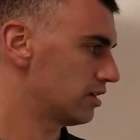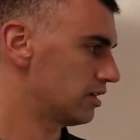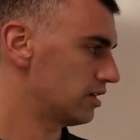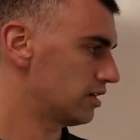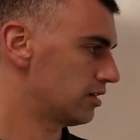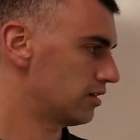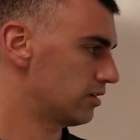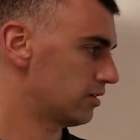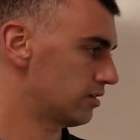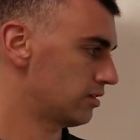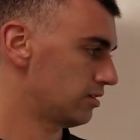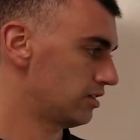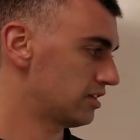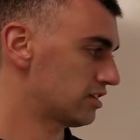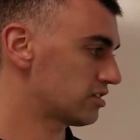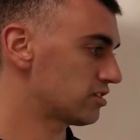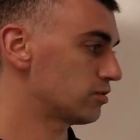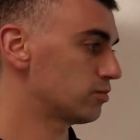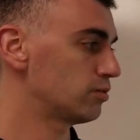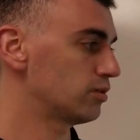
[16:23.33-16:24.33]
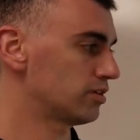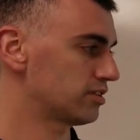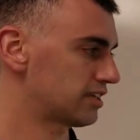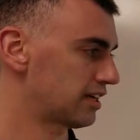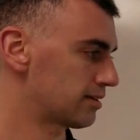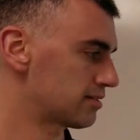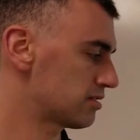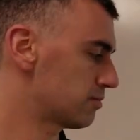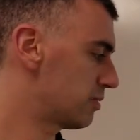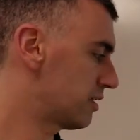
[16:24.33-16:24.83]
Or at least you will
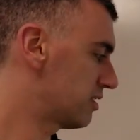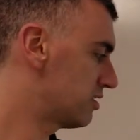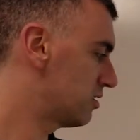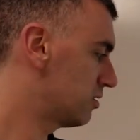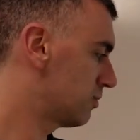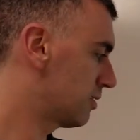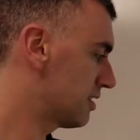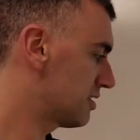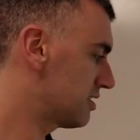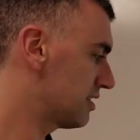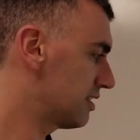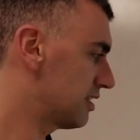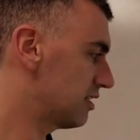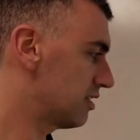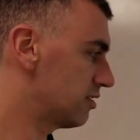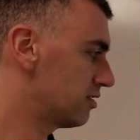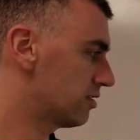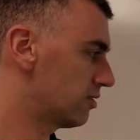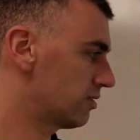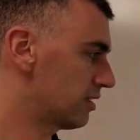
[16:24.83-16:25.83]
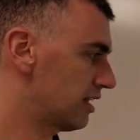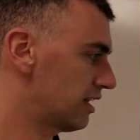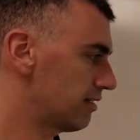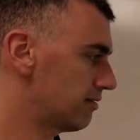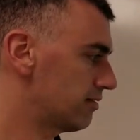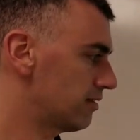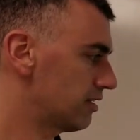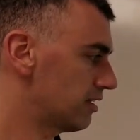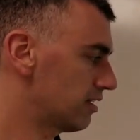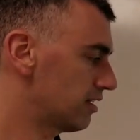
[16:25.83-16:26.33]
times it by 2. I see that you don't have
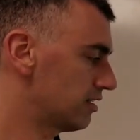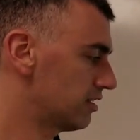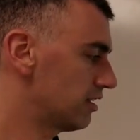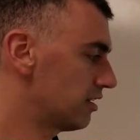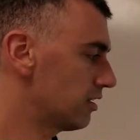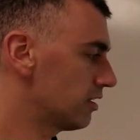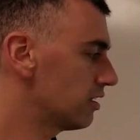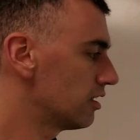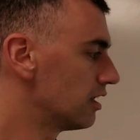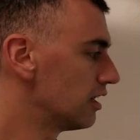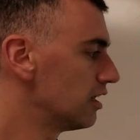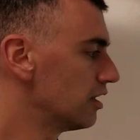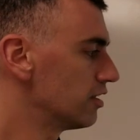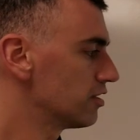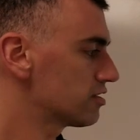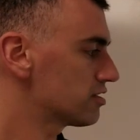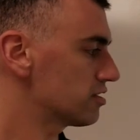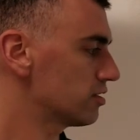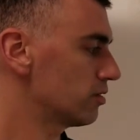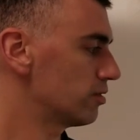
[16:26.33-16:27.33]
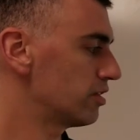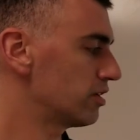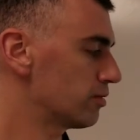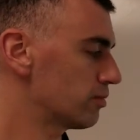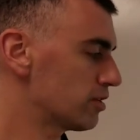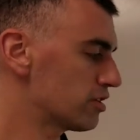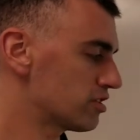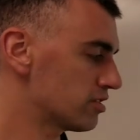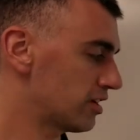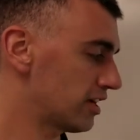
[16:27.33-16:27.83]
it on here. So the
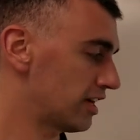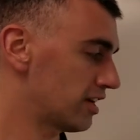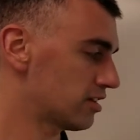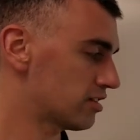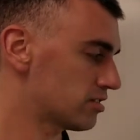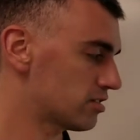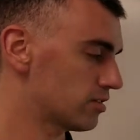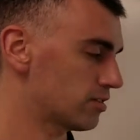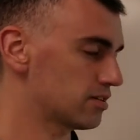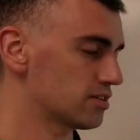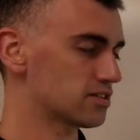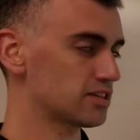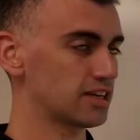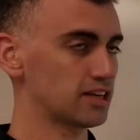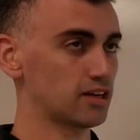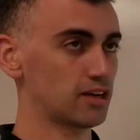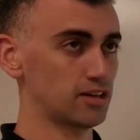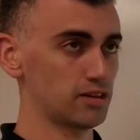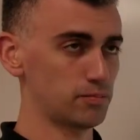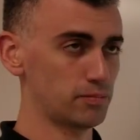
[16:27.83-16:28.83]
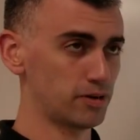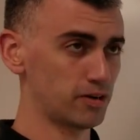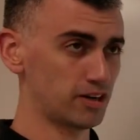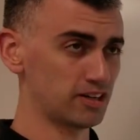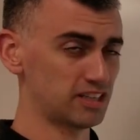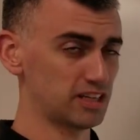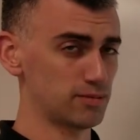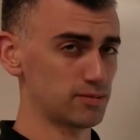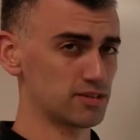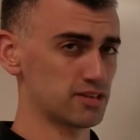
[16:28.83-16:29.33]
original answer is like, the periodic
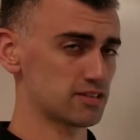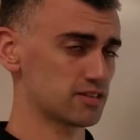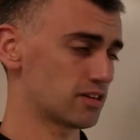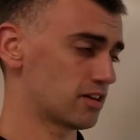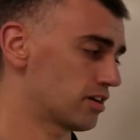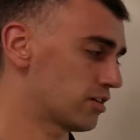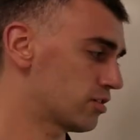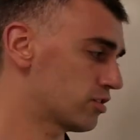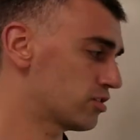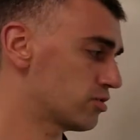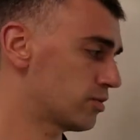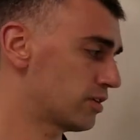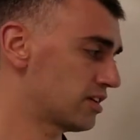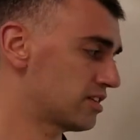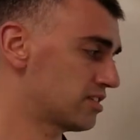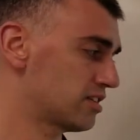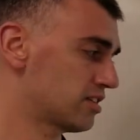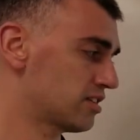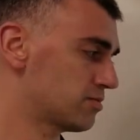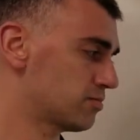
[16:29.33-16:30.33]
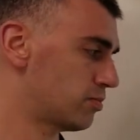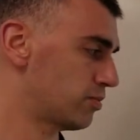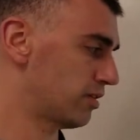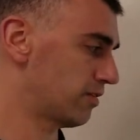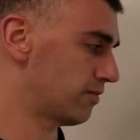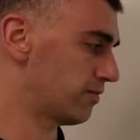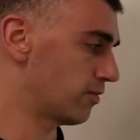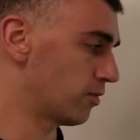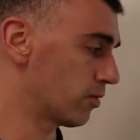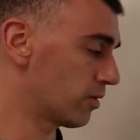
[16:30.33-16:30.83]
table says
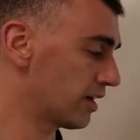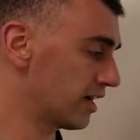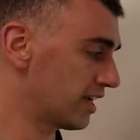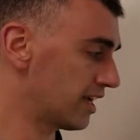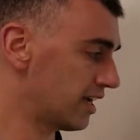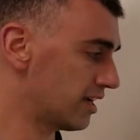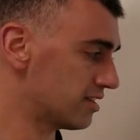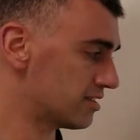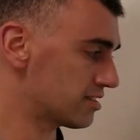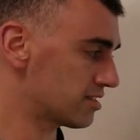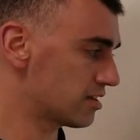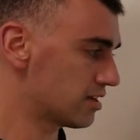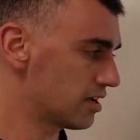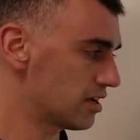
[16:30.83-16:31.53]
126.4, I guess.